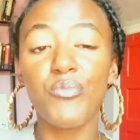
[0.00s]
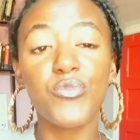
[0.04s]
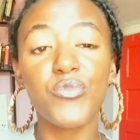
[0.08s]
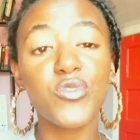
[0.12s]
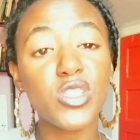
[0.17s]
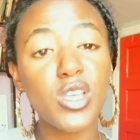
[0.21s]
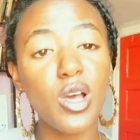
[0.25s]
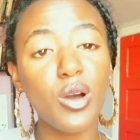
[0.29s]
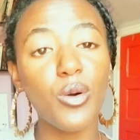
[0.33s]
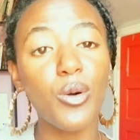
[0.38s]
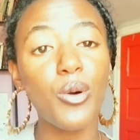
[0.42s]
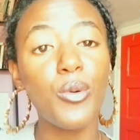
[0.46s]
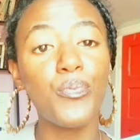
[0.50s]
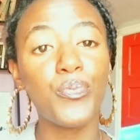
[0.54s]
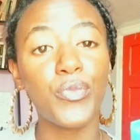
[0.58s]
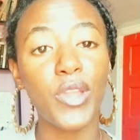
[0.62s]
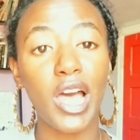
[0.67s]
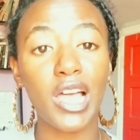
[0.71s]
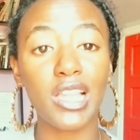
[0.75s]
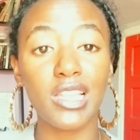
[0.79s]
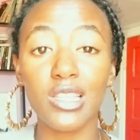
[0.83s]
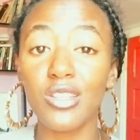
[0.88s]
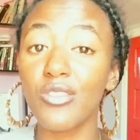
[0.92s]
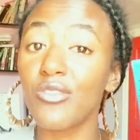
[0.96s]
So
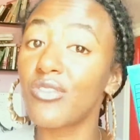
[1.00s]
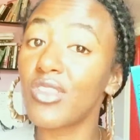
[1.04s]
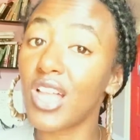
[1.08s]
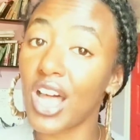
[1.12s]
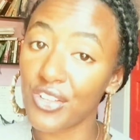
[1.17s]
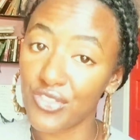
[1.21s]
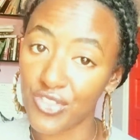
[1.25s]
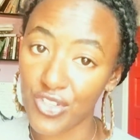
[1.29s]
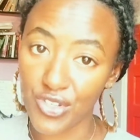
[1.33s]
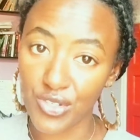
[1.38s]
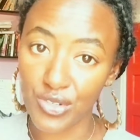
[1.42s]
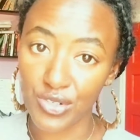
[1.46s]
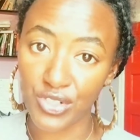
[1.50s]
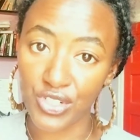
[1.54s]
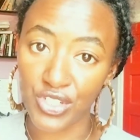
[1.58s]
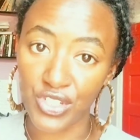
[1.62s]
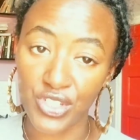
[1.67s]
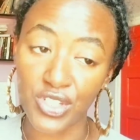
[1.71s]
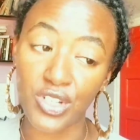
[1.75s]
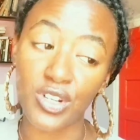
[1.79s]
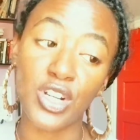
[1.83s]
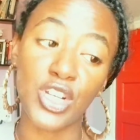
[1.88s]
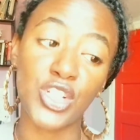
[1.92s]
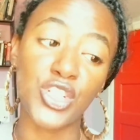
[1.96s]
I'll leave that to your
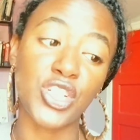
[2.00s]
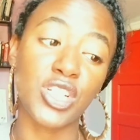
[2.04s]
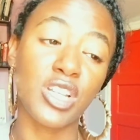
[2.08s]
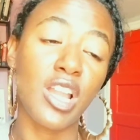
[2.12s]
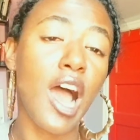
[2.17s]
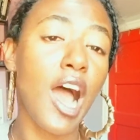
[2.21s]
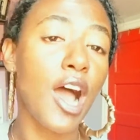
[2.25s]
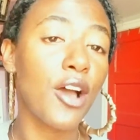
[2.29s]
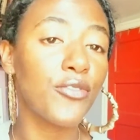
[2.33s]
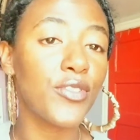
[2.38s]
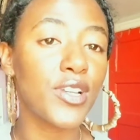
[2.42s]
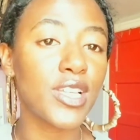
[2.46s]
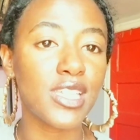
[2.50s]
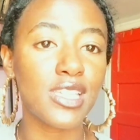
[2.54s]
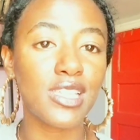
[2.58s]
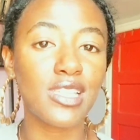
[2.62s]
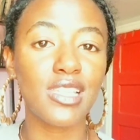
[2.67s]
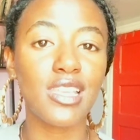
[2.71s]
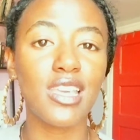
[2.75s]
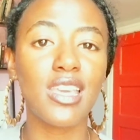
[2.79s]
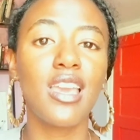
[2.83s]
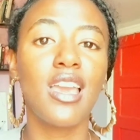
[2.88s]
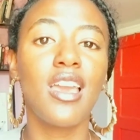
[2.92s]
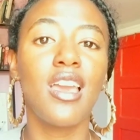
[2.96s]
discretion.
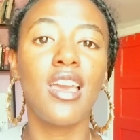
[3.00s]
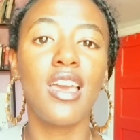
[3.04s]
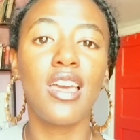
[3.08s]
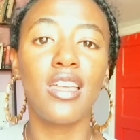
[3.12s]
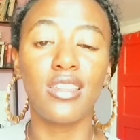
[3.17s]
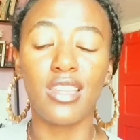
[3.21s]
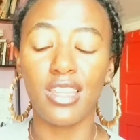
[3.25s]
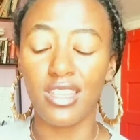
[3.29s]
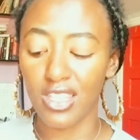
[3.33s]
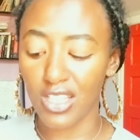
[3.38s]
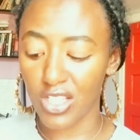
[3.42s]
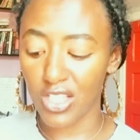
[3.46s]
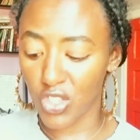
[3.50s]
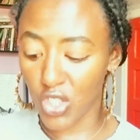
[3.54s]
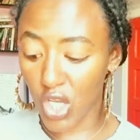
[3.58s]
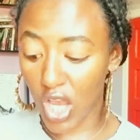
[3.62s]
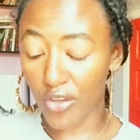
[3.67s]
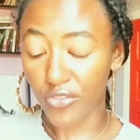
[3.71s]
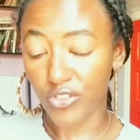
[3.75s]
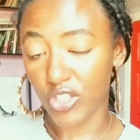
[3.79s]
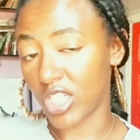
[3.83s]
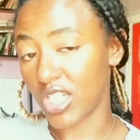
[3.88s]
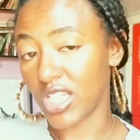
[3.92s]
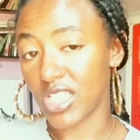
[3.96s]
Obviously, the things you
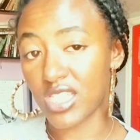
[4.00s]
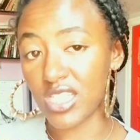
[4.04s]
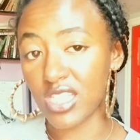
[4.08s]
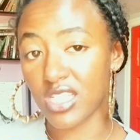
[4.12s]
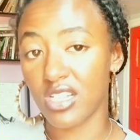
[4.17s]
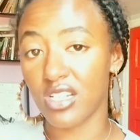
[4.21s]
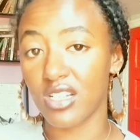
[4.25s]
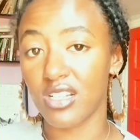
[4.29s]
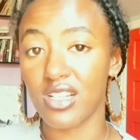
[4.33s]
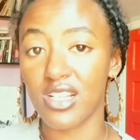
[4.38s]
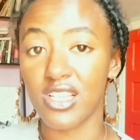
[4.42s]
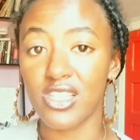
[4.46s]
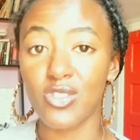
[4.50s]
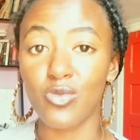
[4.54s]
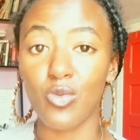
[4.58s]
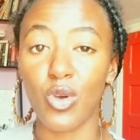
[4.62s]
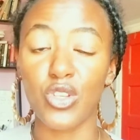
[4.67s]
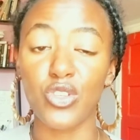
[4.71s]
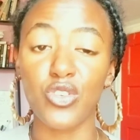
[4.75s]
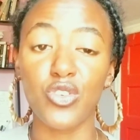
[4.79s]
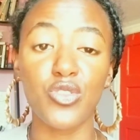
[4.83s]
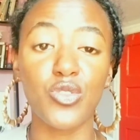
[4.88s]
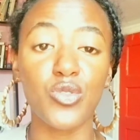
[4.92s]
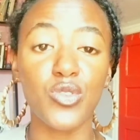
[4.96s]
have to consider is when
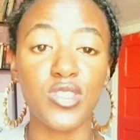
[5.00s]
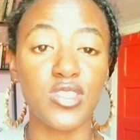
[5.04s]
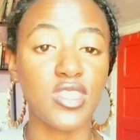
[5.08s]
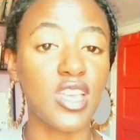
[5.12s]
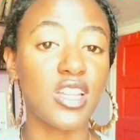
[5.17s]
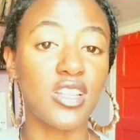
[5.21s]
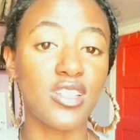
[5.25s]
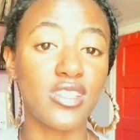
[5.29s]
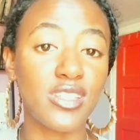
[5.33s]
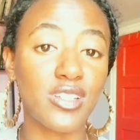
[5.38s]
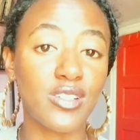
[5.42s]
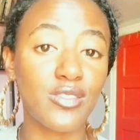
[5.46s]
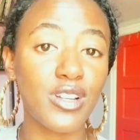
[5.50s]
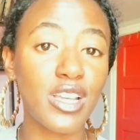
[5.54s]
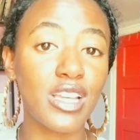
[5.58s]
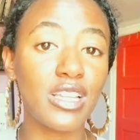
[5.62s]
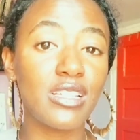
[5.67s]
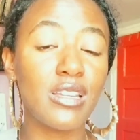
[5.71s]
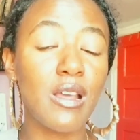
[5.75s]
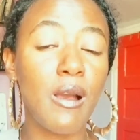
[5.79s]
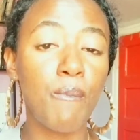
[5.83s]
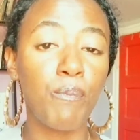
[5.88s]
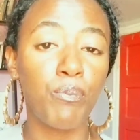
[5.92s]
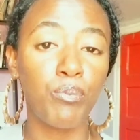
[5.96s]
you use
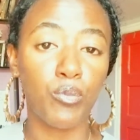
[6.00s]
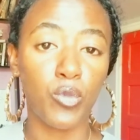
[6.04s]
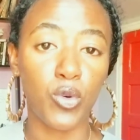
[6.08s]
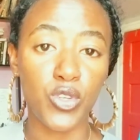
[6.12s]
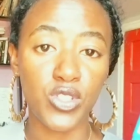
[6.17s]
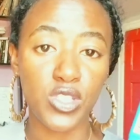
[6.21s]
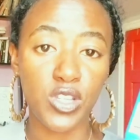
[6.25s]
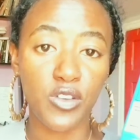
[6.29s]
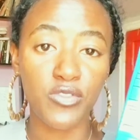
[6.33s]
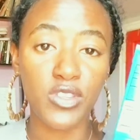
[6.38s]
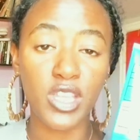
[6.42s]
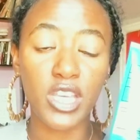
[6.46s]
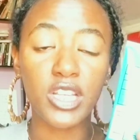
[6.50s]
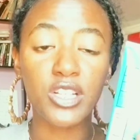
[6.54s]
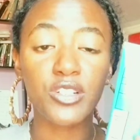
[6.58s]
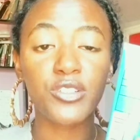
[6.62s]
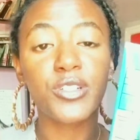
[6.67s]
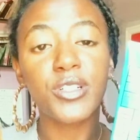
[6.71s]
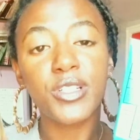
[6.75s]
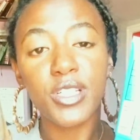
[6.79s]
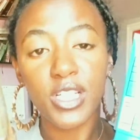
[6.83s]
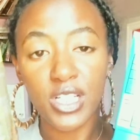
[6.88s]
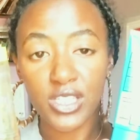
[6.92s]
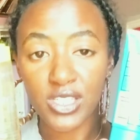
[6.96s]
sunscreen, most of the
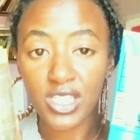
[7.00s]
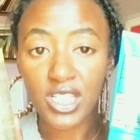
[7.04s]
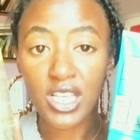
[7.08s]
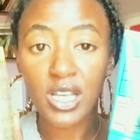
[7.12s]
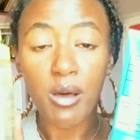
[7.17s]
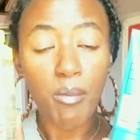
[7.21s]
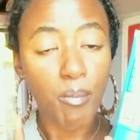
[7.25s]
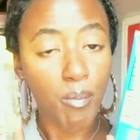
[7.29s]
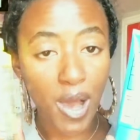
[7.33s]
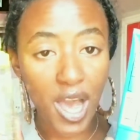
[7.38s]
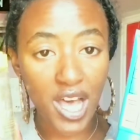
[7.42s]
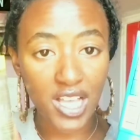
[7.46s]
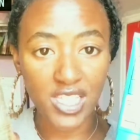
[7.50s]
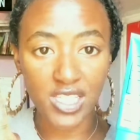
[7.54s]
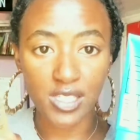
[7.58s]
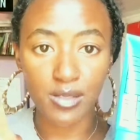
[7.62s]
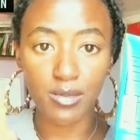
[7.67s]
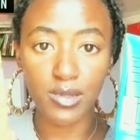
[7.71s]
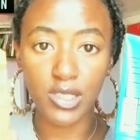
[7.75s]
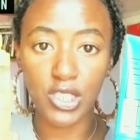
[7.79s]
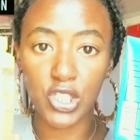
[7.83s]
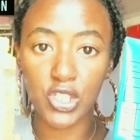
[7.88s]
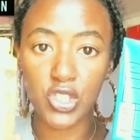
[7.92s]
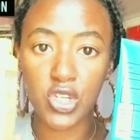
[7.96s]
ingredients could
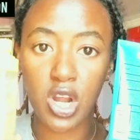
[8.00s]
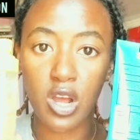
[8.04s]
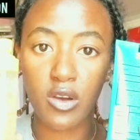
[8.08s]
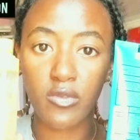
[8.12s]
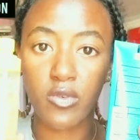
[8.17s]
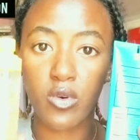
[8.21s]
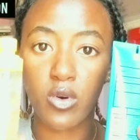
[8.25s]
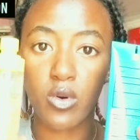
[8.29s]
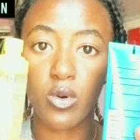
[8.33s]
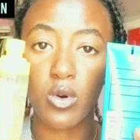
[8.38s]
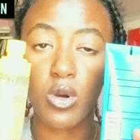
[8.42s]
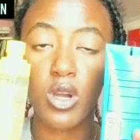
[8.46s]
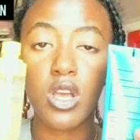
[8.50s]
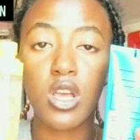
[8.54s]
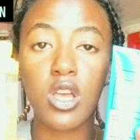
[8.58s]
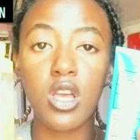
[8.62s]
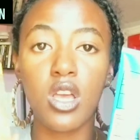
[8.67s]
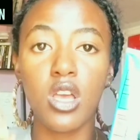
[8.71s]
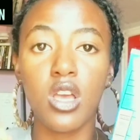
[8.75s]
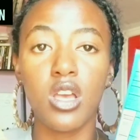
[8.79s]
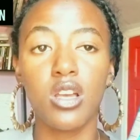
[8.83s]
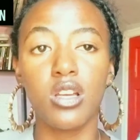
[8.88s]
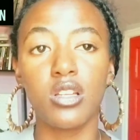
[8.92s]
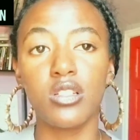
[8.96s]
possibly travel
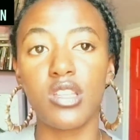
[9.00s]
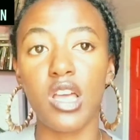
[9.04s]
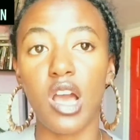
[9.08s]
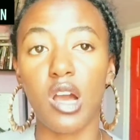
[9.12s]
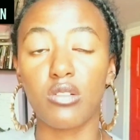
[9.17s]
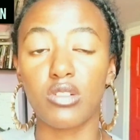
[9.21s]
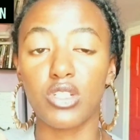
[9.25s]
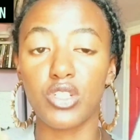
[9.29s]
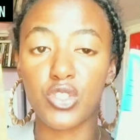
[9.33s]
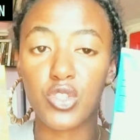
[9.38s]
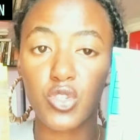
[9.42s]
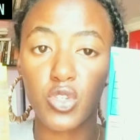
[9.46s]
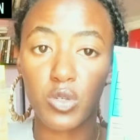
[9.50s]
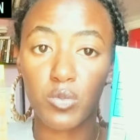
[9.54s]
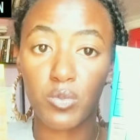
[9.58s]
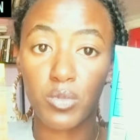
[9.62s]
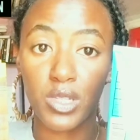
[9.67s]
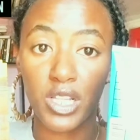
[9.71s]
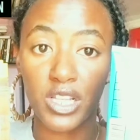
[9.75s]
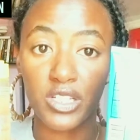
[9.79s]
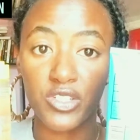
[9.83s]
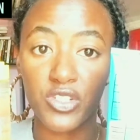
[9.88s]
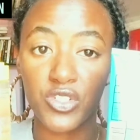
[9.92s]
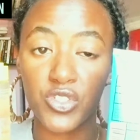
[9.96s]
down into your
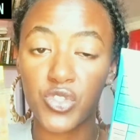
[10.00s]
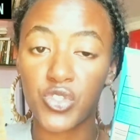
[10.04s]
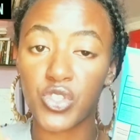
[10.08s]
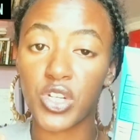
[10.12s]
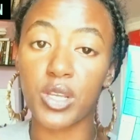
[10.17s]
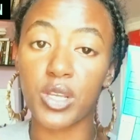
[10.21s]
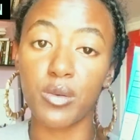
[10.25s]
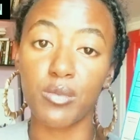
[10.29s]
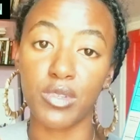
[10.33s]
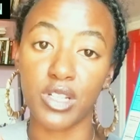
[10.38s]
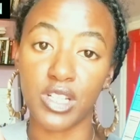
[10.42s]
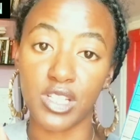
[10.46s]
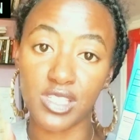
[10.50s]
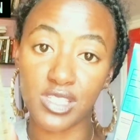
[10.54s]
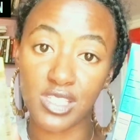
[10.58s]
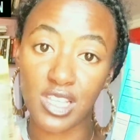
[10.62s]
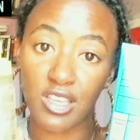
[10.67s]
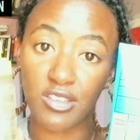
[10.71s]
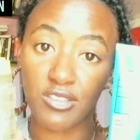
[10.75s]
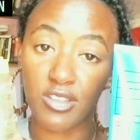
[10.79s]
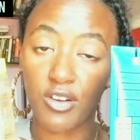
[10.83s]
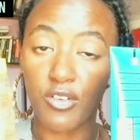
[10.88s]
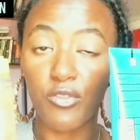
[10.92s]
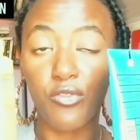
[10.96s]
bloodstream and stay
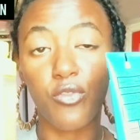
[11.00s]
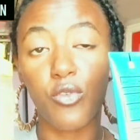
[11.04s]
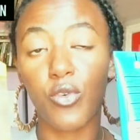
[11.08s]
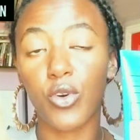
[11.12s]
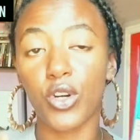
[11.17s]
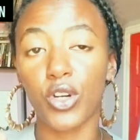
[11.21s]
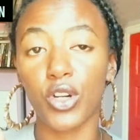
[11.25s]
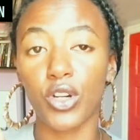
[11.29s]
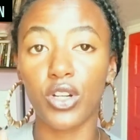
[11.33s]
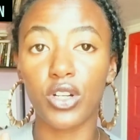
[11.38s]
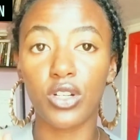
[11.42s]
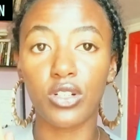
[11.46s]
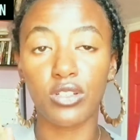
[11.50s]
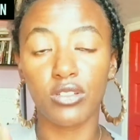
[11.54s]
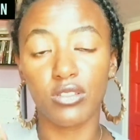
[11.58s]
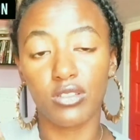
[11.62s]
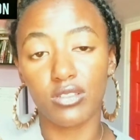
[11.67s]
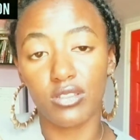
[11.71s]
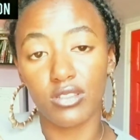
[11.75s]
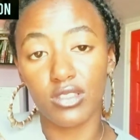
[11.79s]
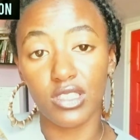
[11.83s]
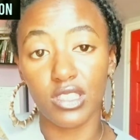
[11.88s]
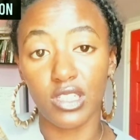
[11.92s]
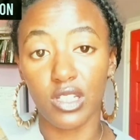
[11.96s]
there for,
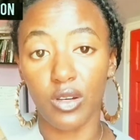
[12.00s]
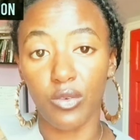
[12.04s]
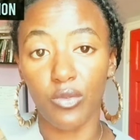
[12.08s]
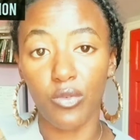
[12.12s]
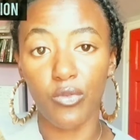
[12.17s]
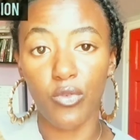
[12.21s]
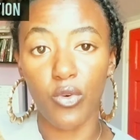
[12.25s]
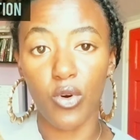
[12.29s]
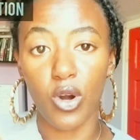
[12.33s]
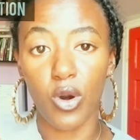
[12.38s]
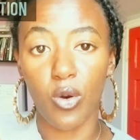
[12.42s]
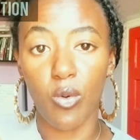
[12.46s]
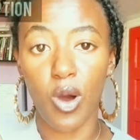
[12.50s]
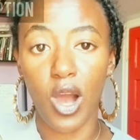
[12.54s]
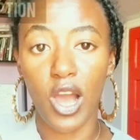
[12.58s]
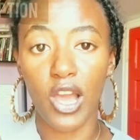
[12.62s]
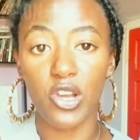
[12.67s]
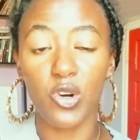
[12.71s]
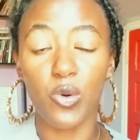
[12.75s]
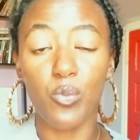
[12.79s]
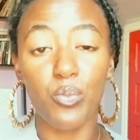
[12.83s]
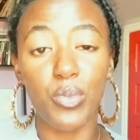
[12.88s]
you know, for a while.